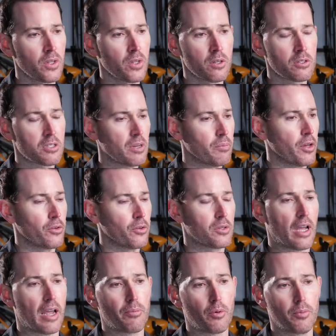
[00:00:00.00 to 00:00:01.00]
some other
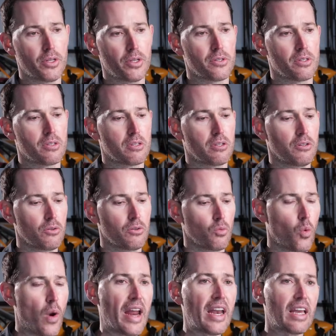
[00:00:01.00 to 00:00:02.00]
type of business and you're
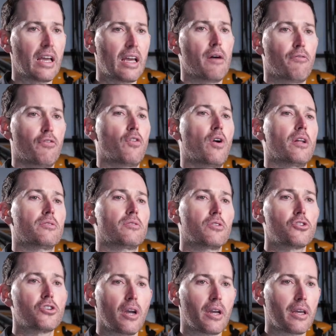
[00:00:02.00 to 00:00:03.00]
waiting up front to
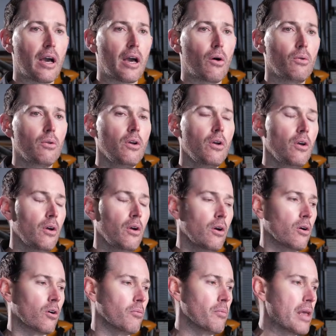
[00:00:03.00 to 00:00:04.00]
check out.
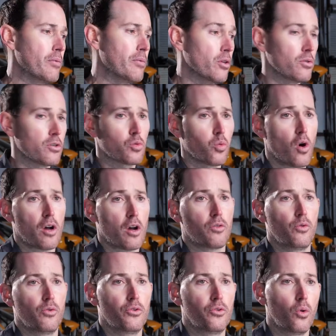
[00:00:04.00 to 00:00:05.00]
Or maybe you just walk
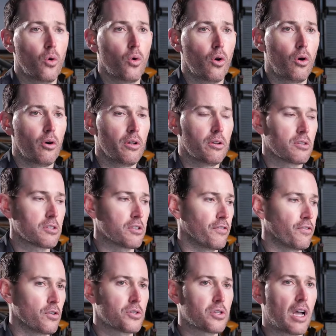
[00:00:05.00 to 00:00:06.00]
through the door and it's the
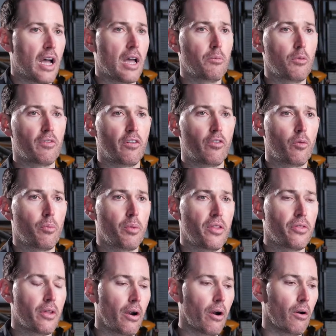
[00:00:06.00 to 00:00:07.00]
first time you've ever
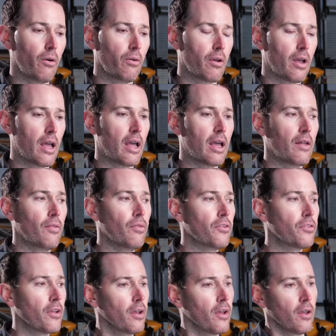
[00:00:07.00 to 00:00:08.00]
been there.
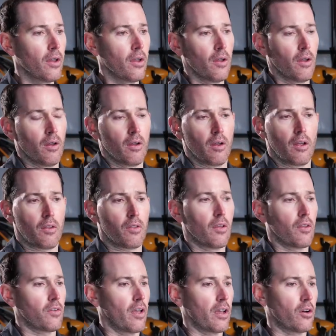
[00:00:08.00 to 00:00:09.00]
And
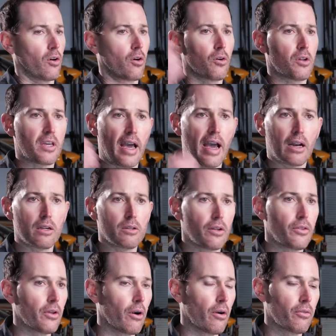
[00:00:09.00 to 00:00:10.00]
it's like a herd of cattle
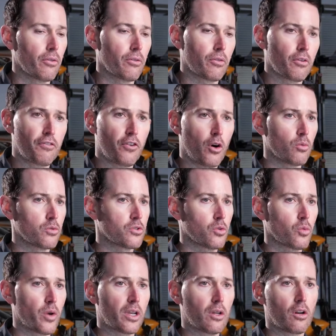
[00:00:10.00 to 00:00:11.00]
in there. The phones are
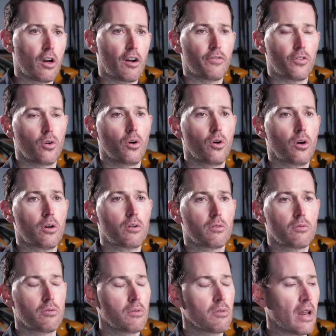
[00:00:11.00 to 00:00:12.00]
ringing off the hook.
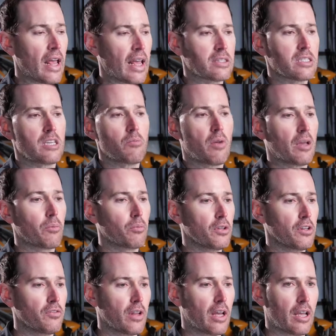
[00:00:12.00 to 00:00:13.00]
Nancy,
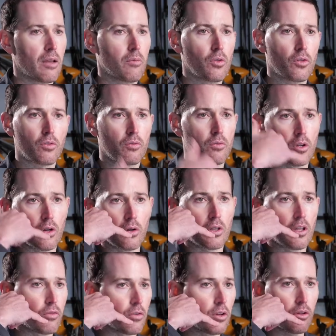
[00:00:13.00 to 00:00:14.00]
make-believe name, is
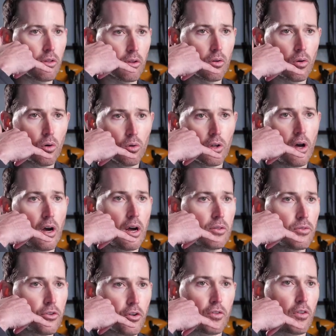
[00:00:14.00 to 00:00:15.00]
giving you the hold
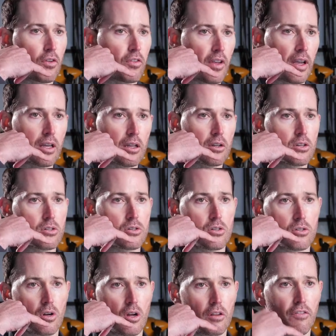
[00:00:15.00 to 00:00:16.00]
on just a second because
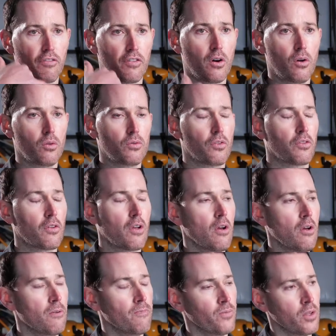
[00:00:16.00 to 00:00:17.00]
she's on the phones.
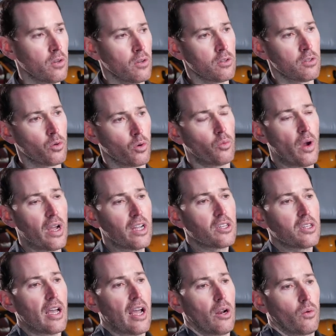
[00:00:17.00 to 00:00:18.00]
So what
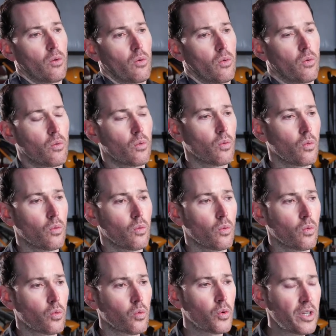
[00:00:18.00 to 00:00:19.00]
WrightChat
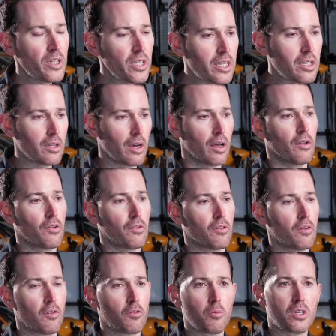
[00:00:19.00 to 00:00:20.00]
really
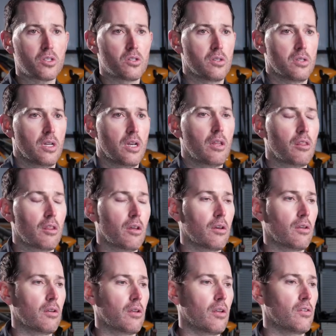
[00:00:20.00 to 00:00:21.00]
does, as much as
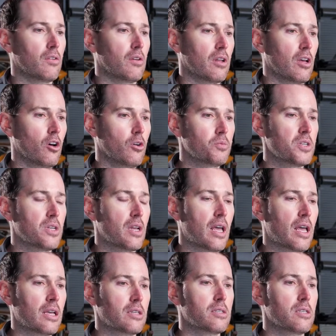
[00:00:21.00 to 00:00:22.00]
anything, is it helps
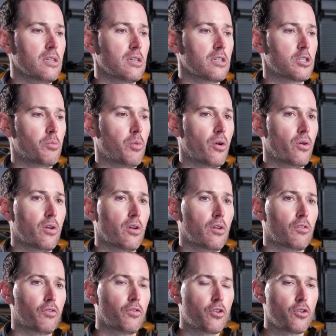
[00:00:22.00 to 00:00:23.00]
enhance the
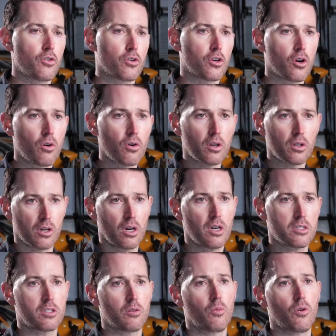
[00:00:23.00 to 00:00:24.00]
experience for your current
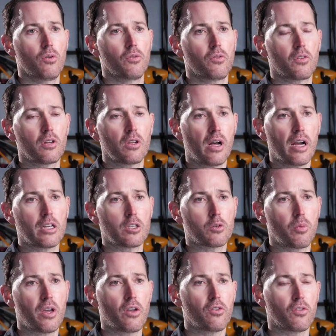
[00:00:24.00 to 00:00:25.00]
customers, clients,
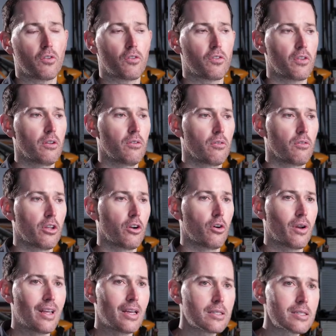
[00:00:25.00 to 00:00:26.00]
patients that
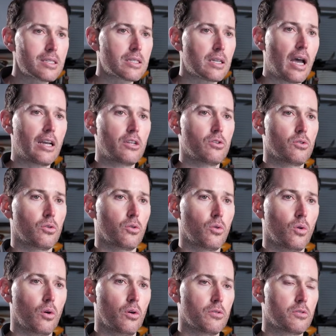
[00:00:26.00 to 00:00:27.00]
are inside your
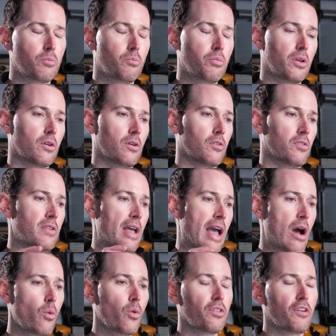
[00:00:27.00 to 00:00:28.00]
doors. Because
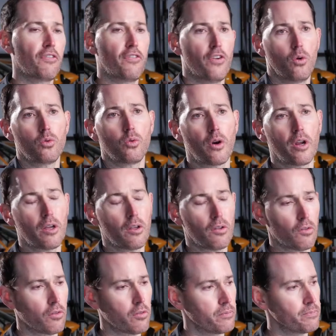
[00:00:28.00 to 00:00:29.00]
now when the phone
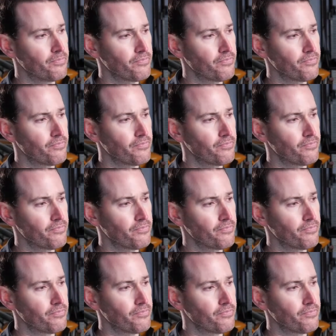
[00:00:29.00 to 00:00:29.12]
rings,